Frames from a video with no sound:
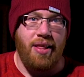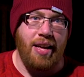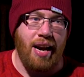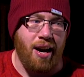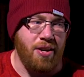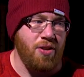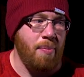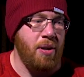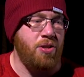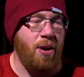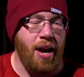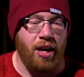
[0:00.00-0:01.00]
there. So I'm
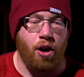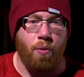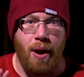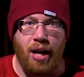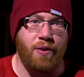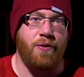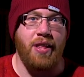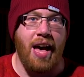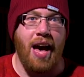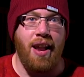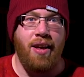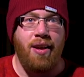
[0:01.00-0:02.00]
gonna try and correct for
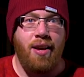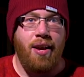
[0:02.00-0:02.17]
that